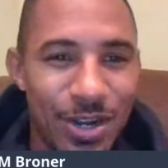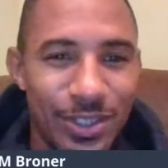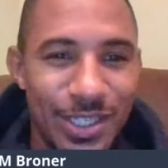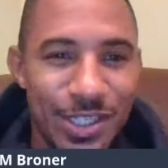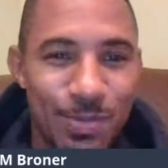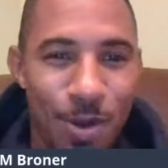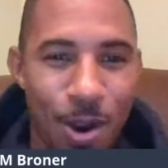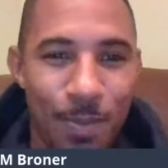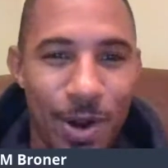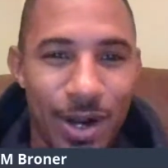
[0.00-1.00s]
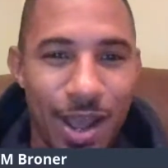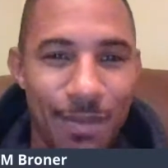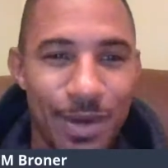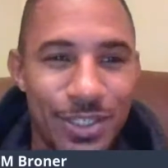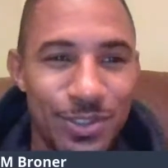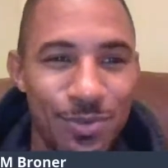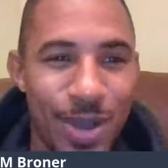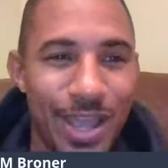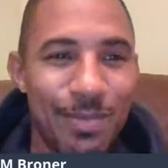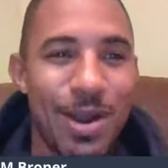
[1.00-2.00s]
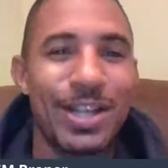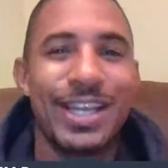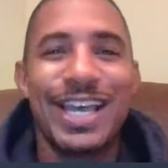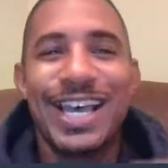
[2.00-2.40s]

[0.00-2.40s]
Earl needs a sparring partner. How much you weigh, Bernie?